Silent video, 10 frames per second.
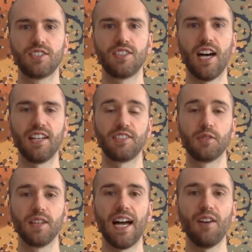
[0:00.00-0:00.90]
Uh, to
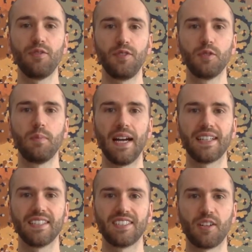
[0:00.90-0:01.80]
allow
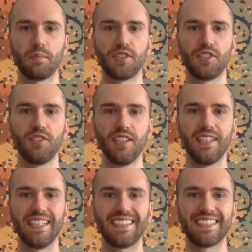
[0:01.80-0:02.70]
filmmakers an
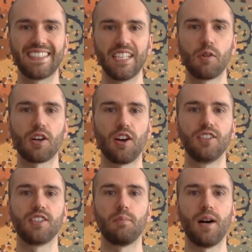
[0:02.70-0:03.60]
opportunity to see what
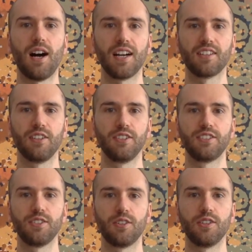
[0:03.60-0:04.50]
goes on behind
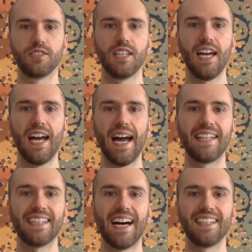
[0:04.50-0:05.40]
closed doors and
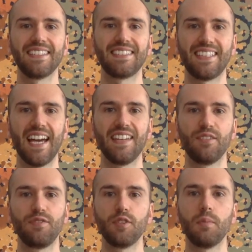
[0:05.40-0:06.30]
to understand the
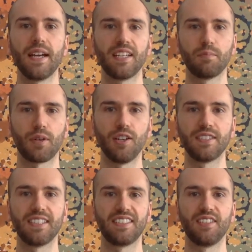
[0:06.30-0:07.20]
filmmaking
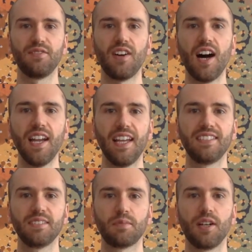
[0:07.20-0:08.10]
process and the
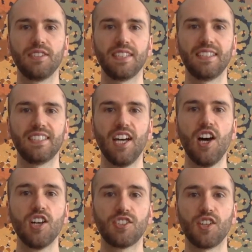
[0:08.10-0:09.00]
financing process
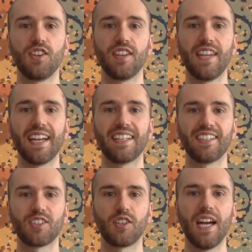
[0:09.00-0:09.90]
so that they can
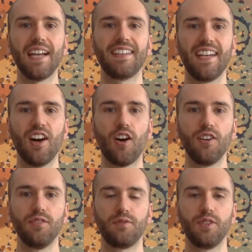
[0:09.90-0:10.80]
create their
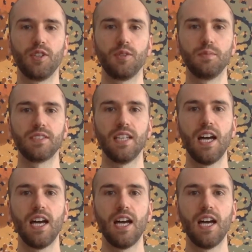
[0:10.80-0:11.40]
own films.